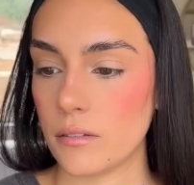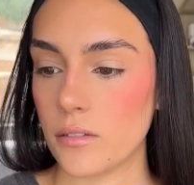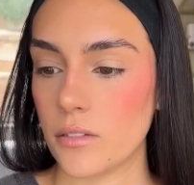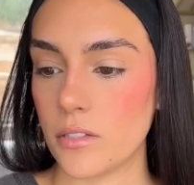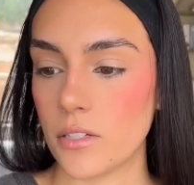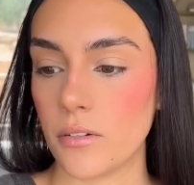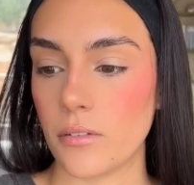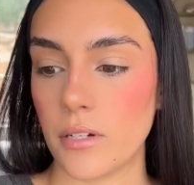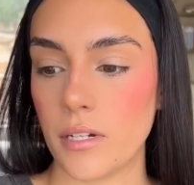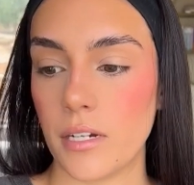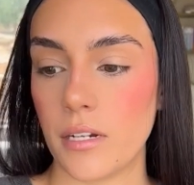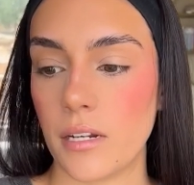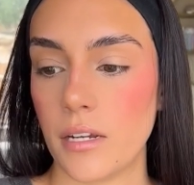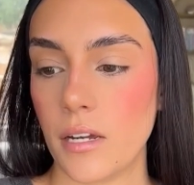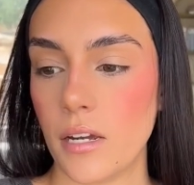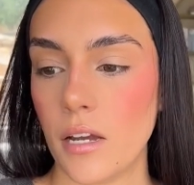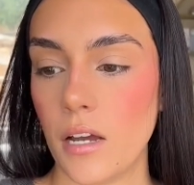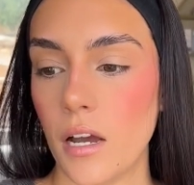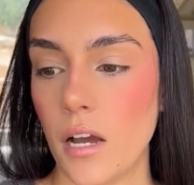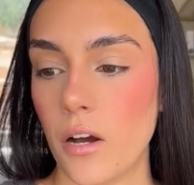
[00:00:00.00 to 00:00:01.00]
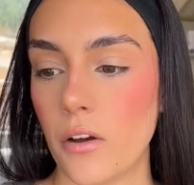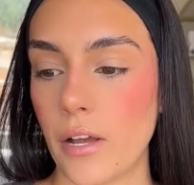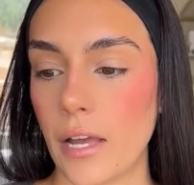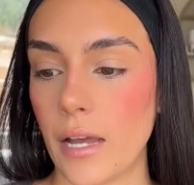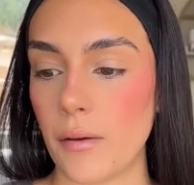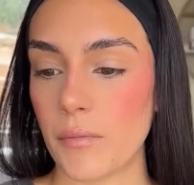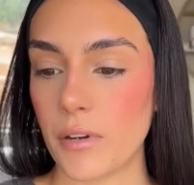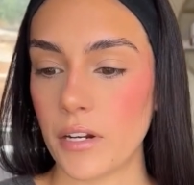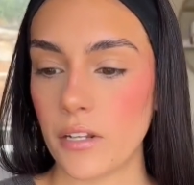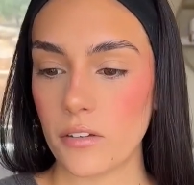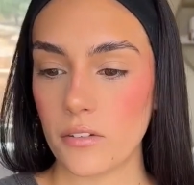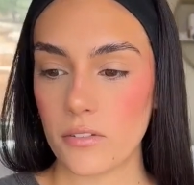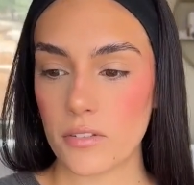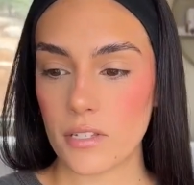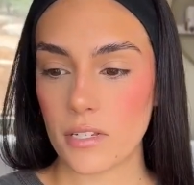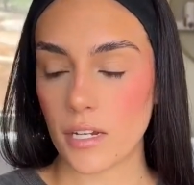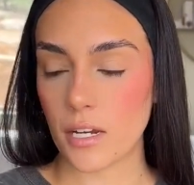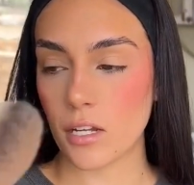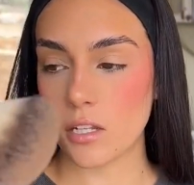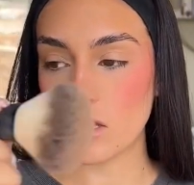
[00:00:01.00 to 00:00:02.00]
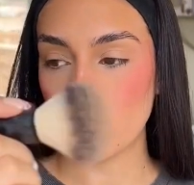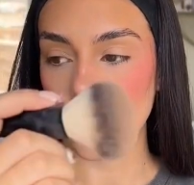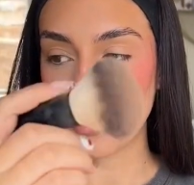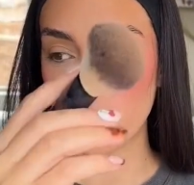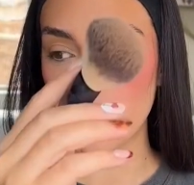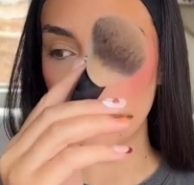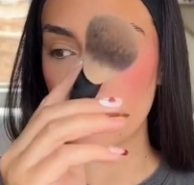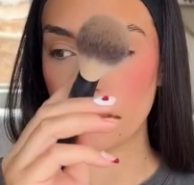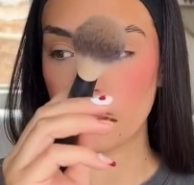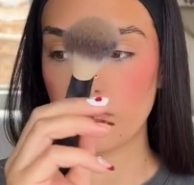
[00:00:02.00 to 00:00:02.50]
So good. Okay, I'm gonna use like a large